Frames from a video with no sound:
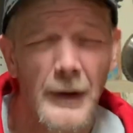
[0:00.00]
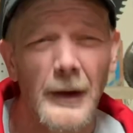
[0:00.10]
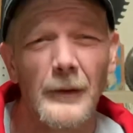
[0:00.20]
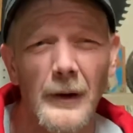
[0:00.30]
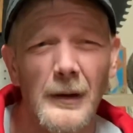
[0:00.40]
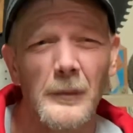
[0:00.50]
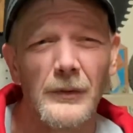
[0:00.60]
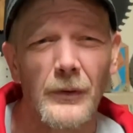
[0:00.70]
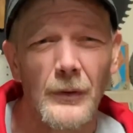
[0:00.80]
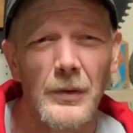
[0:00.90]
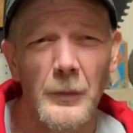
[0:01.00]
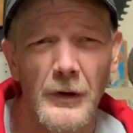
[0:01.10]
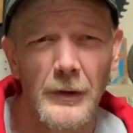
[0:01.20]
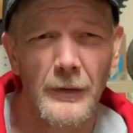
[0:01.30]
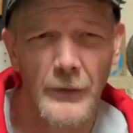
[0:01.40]
and right before the
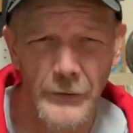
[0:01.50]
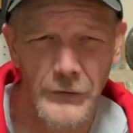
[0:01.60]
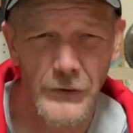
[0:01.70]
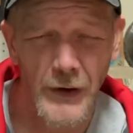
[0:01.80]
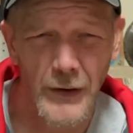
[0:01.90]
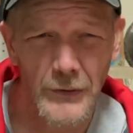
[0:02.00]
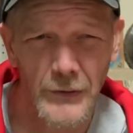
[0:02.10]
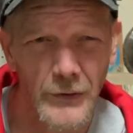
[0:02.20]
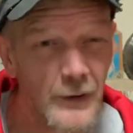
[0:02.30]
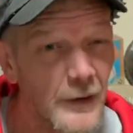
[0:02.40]
book of Ecclesiastes.